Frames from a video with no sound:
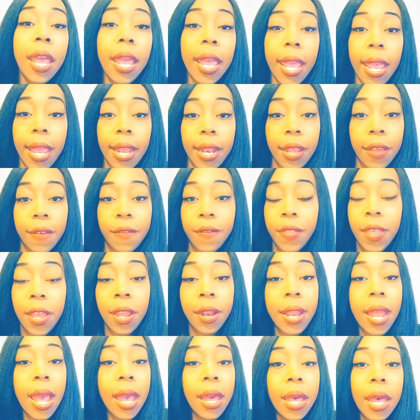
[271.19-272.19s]
And if they're
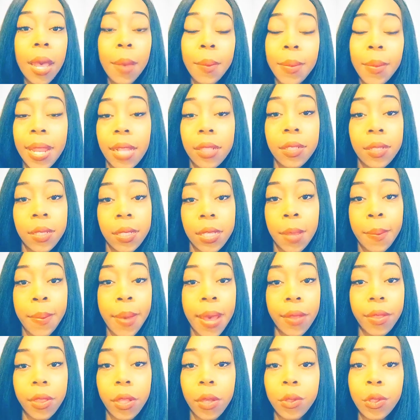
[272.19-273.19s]
not coming out to see
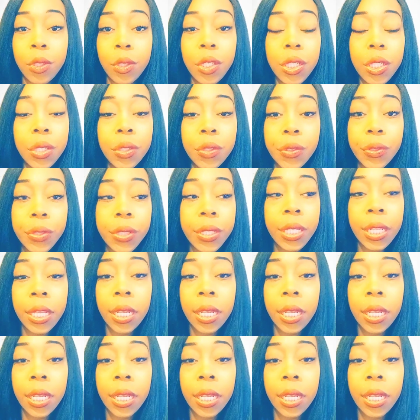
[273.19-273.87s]
about those children,